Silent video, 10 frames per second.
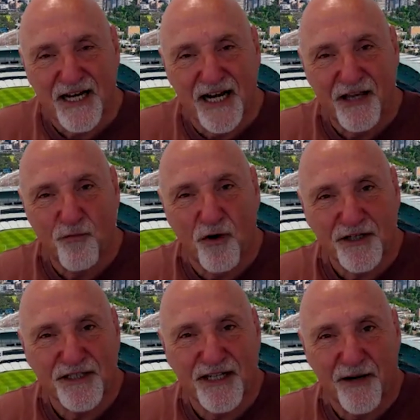And he said he
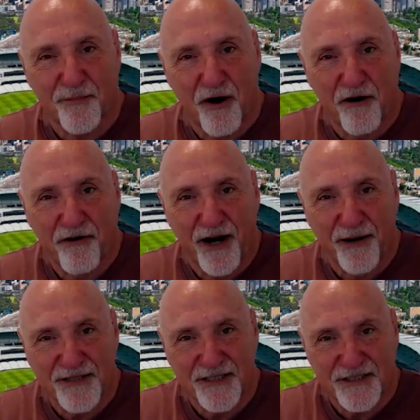wanted to get a
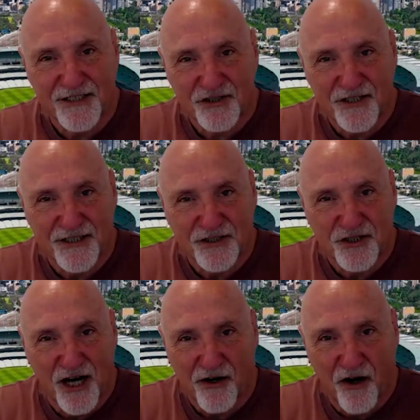program to teach
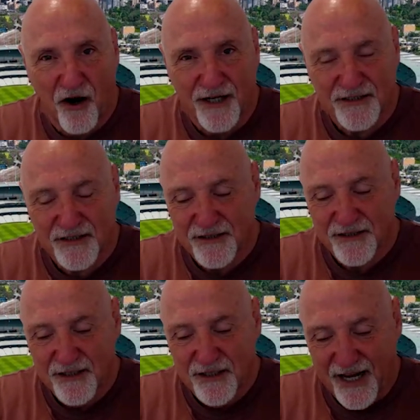these young guys
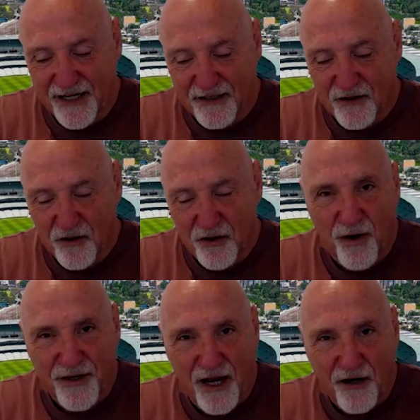that
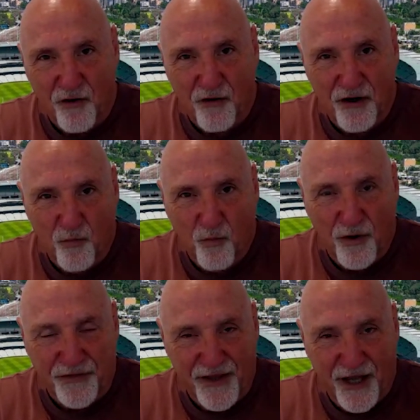when they look at
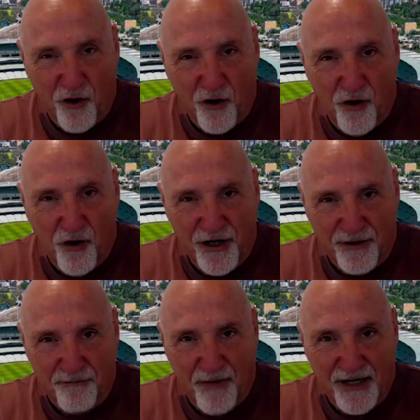what they're
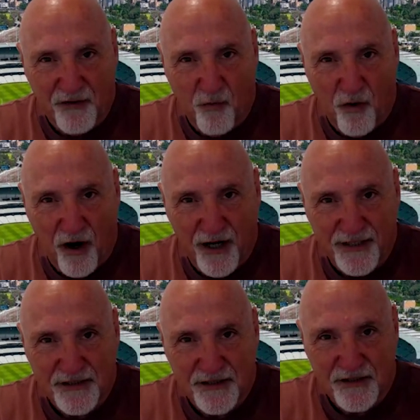earning
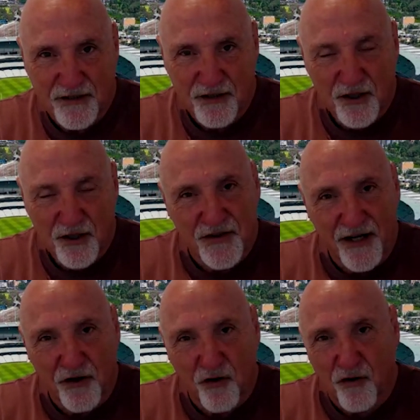money-wise, to
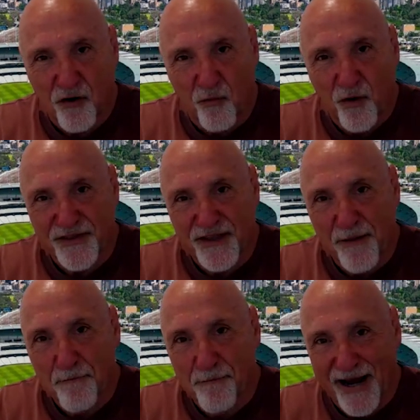then look at what
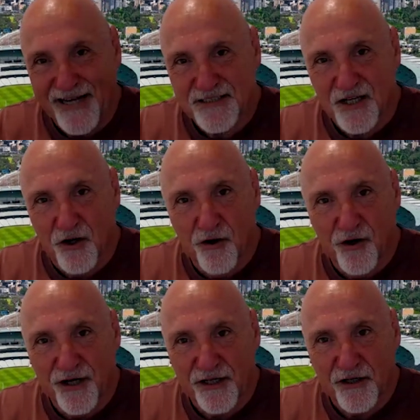their mates are
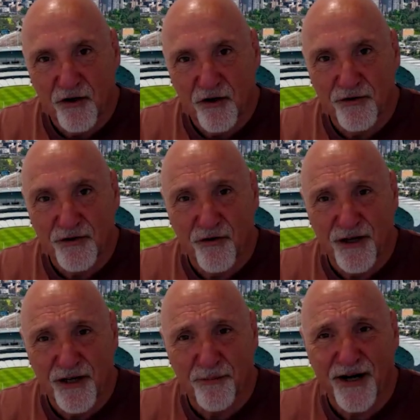earning who are
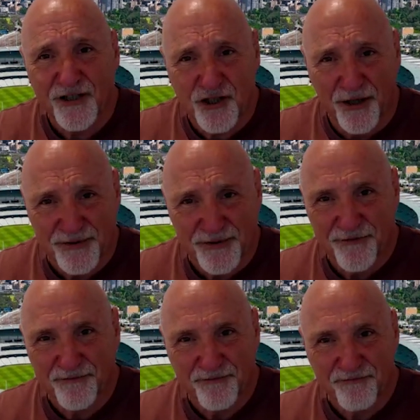doing
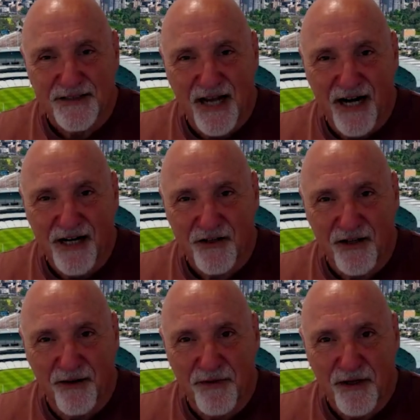apprenticeships, and say to
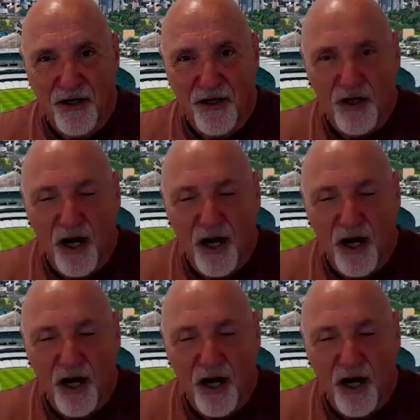them,